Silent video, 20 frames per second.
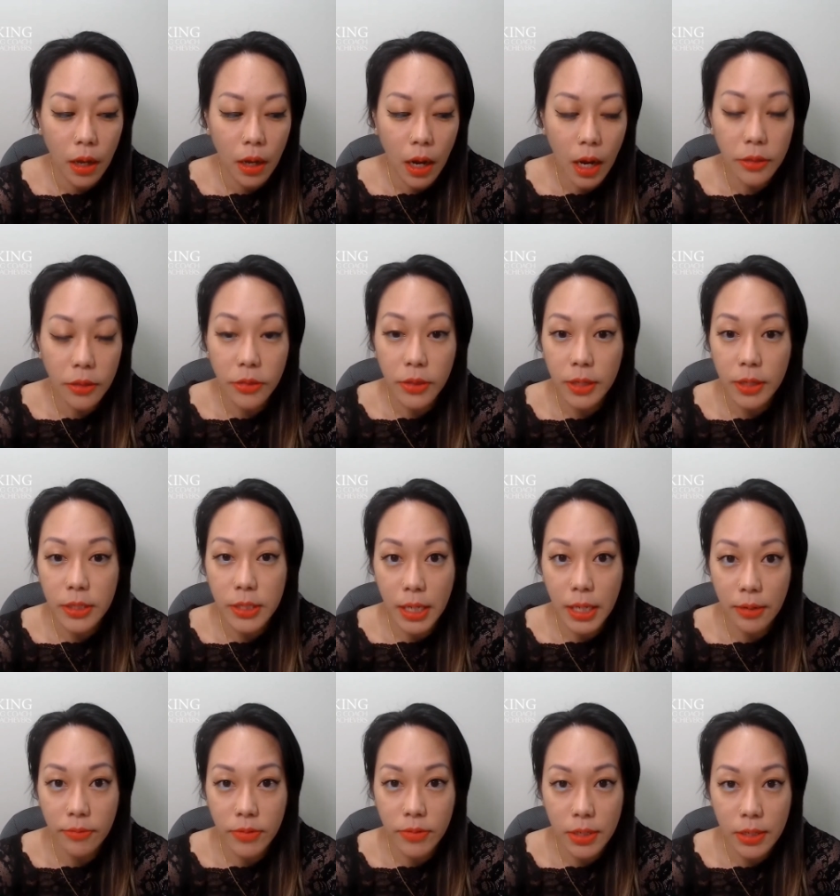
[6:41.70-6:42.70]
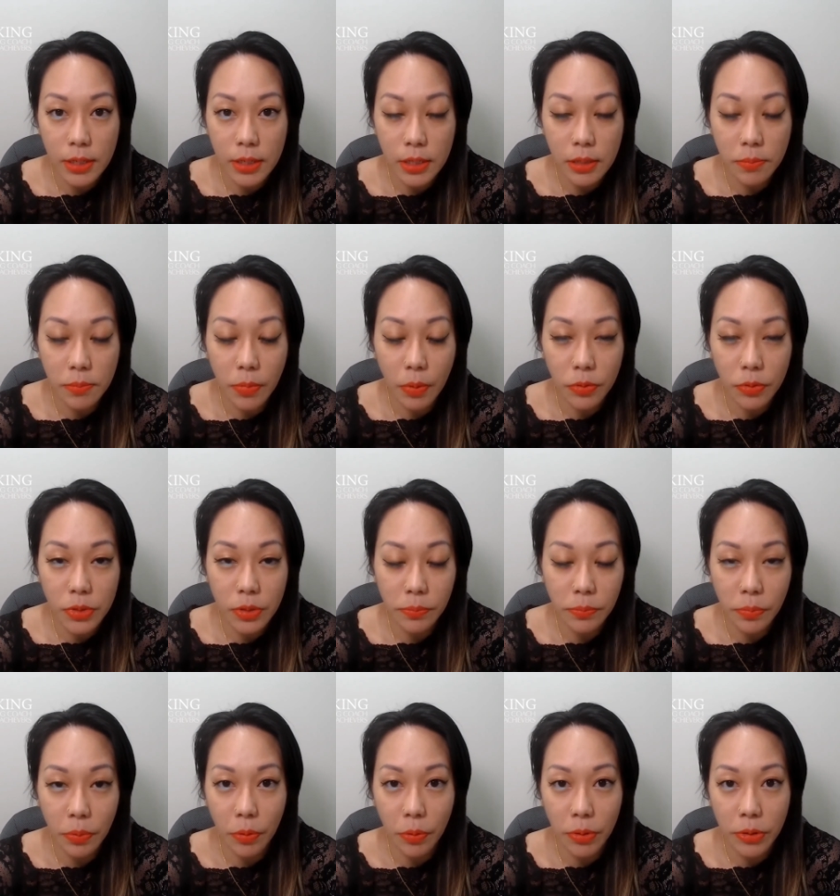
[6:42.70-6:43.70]
I think safety is the most
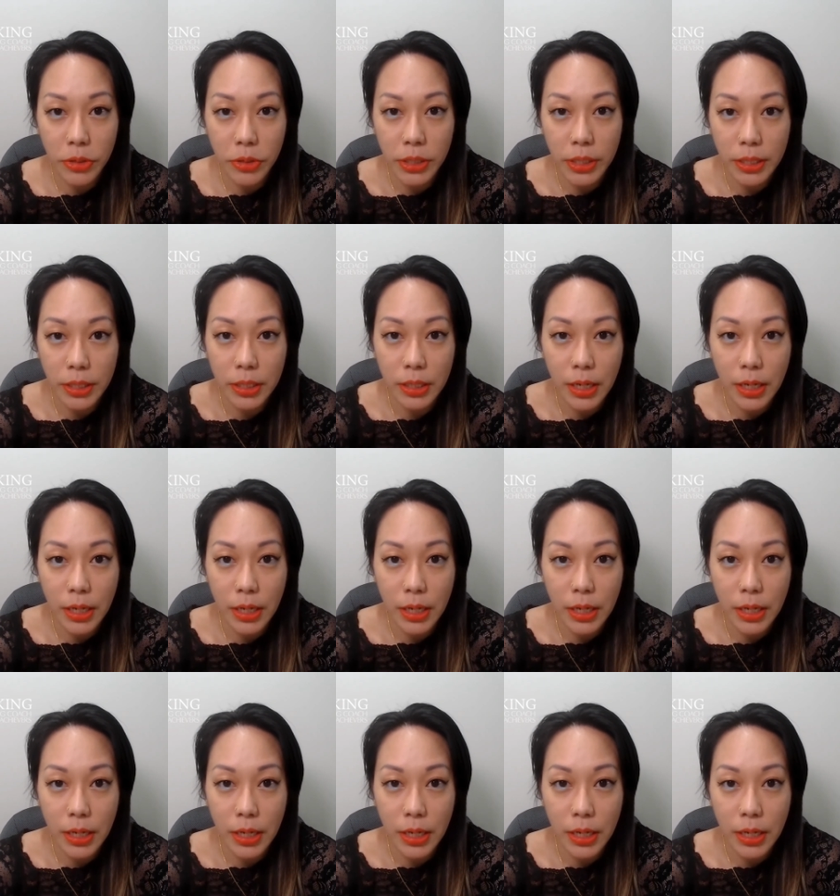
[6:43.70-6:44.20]
important